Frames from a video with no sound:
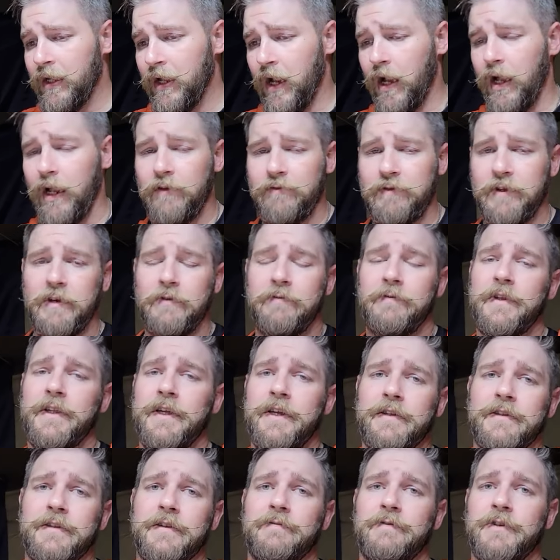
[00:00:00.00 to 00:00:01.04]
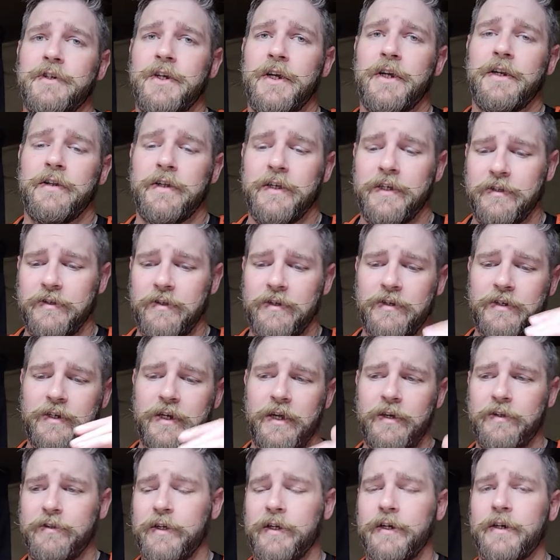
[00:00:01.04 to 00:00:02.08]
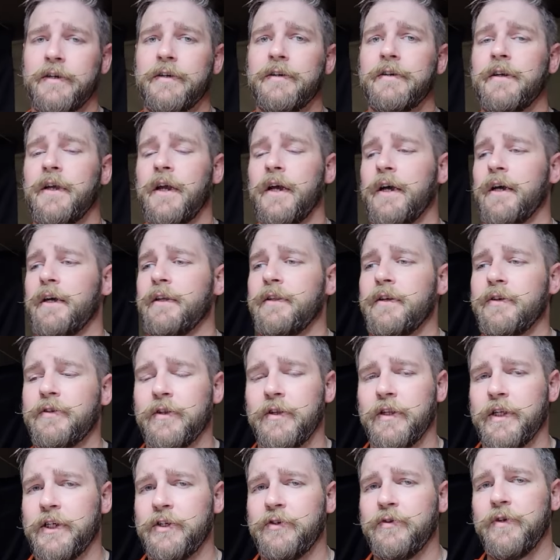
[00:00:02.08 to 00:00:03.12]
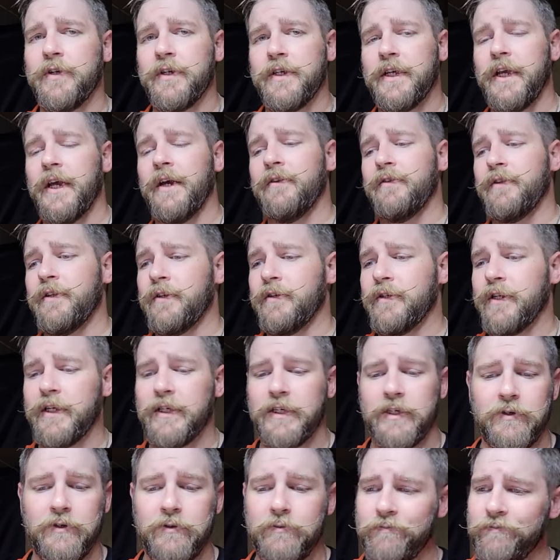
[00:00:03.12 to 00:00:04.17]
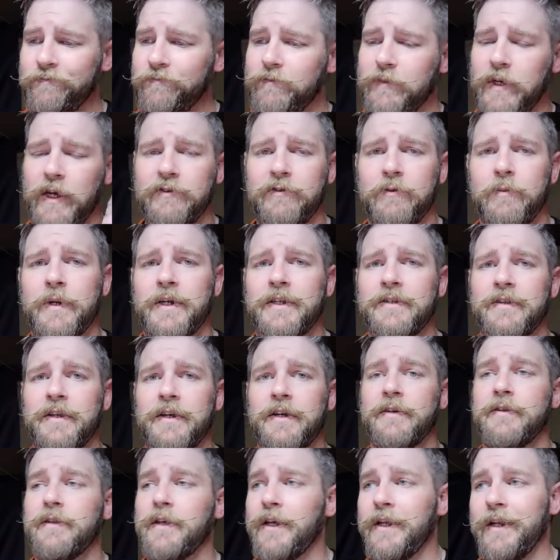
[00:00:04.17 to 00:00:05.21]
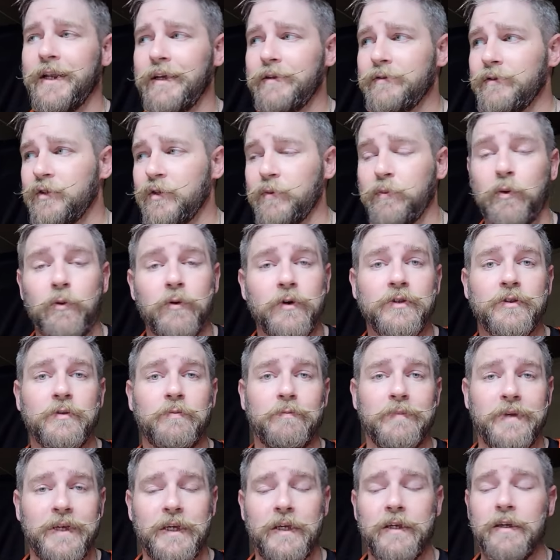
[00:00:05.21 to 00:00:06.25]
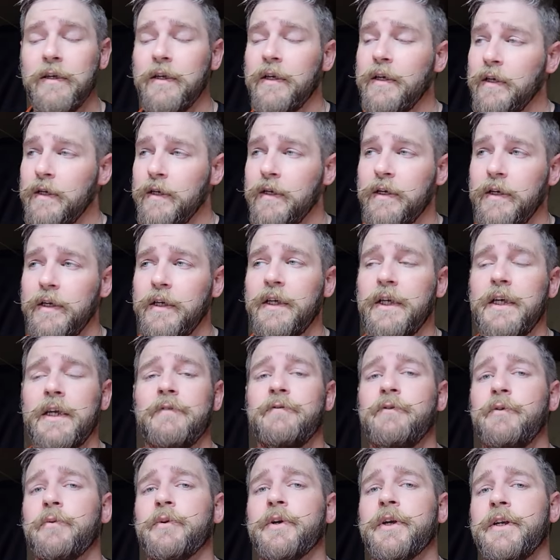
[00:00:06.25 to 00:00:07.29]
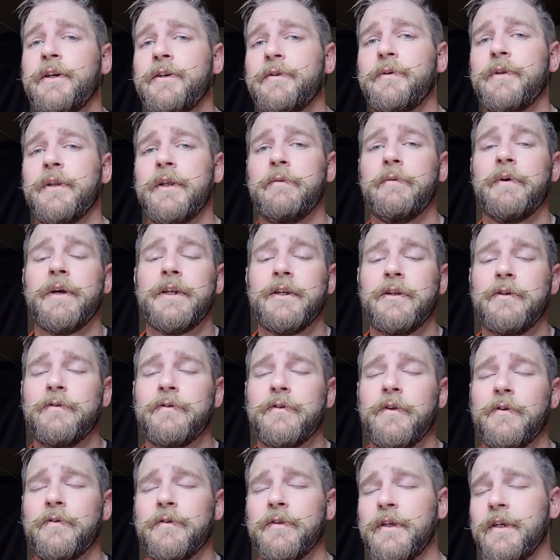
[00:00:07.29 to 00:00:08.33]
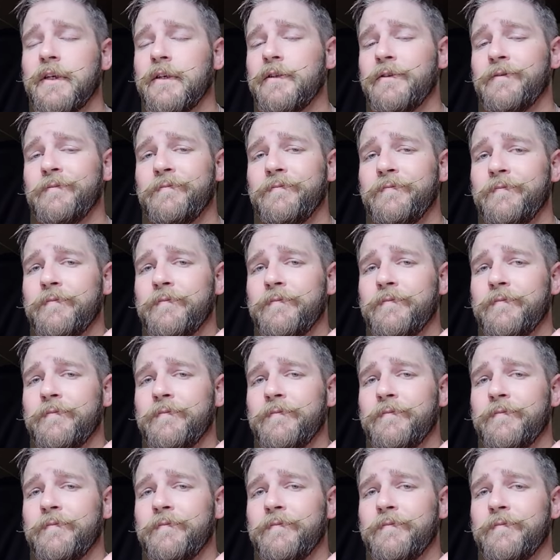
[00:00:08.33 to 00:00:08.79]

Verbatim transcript: All of the affiliates of the channel exist down there. Uh, there's a Linktree account that'll take you. Everybody's there that supports me. If you were going to do it anyway and use those links,